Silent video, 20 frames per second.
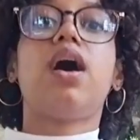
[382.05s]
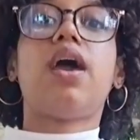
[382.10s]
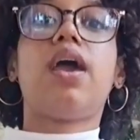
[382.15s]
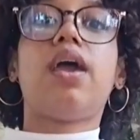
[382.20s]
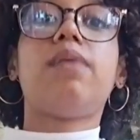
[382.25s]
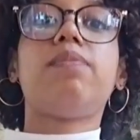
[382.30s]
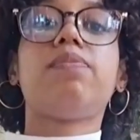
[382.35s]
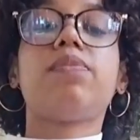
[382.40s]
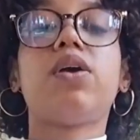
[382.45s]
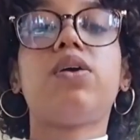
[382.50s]

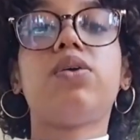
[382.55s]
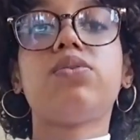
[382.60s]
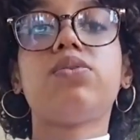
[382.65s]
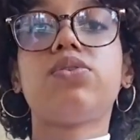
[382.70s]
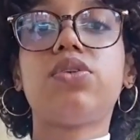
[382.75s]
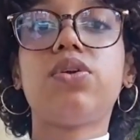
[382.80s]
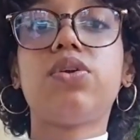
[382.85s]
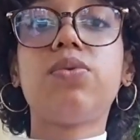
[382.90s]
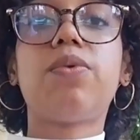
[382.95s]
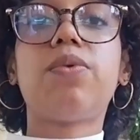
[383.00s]
And
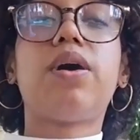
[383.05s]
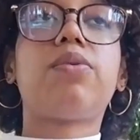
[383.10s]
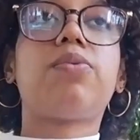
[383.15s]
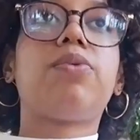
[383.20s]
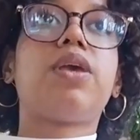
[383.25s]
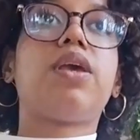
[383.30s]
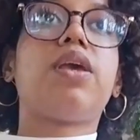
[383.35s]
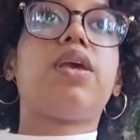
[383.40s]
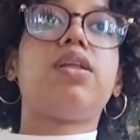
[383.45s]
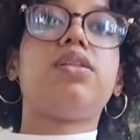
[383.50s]
also what
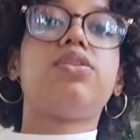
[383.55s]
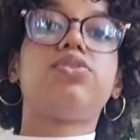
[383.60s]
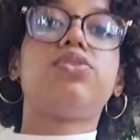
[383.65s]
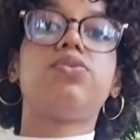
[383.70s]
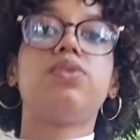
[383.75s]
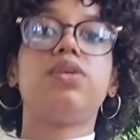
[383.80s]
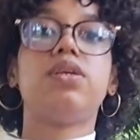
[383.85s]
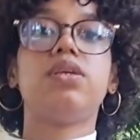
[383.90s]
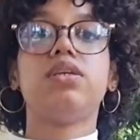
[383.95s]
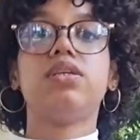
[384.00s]
we can
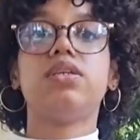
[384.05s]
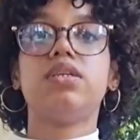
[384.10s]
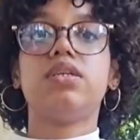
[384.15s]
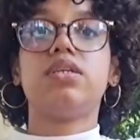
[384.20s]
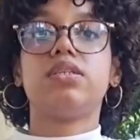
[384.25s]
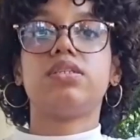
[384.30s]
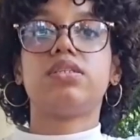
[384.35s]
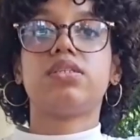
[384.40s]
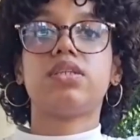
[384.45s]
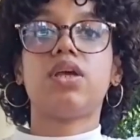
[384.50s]
do
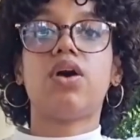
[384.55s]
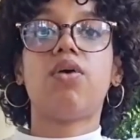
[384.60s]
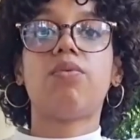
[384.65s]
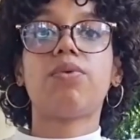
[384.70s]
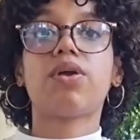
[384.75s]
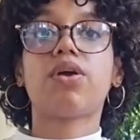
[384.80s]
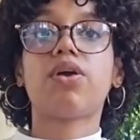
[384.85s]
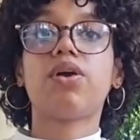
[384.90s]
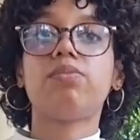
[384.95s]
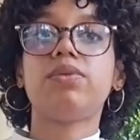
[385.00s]
is
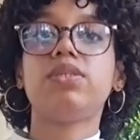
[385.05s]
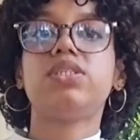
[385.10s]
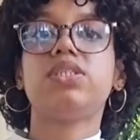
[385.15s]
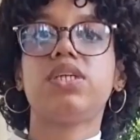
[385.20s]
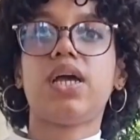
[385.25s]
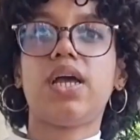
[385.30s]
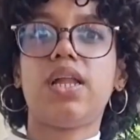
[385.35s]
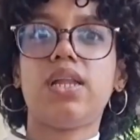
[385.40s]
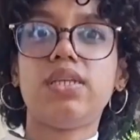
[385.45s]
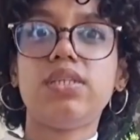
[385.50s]
overcoming
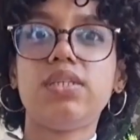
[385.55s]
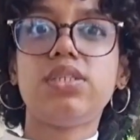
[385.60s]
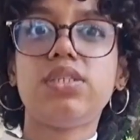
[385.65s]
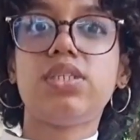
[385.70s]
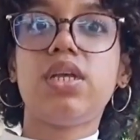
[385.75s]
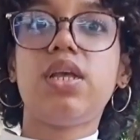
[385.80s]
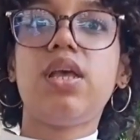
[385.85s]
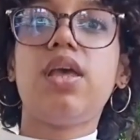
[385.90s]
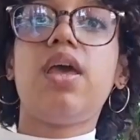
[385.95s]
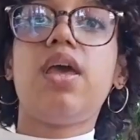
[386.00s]

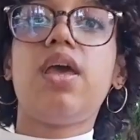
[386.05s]
challenge,